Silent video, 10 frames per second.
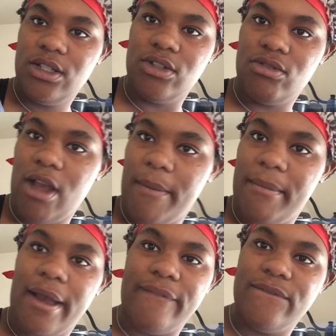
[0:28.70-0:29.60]
She dropped
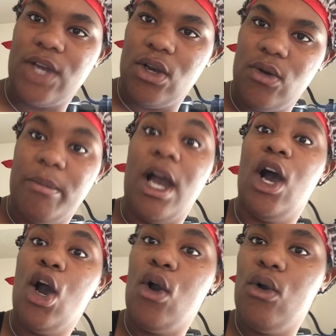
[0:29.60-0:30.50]
my phone, my
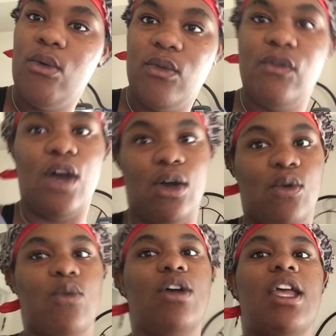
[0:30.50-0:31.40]
whole
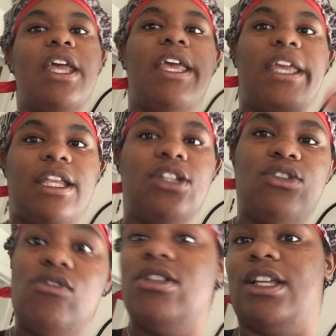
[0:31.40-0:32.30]
phone, in the
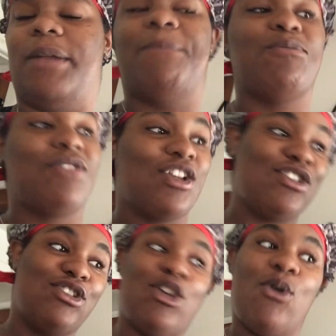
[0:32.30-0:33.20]
toilet.
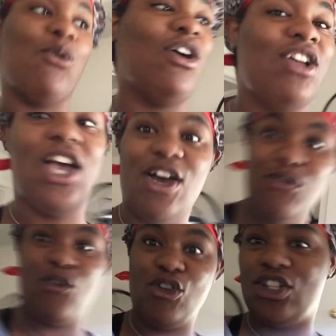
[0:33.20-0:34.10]
So,
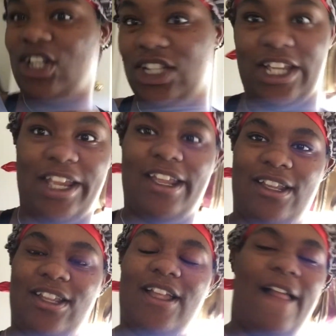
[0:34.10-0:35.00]
unfortunately,
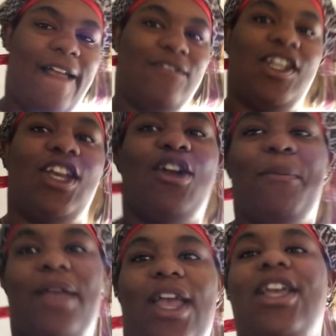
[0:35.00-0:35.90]
I have to get her
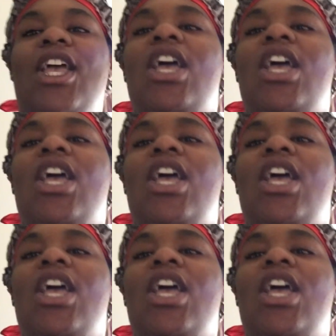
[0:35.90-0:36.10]
back.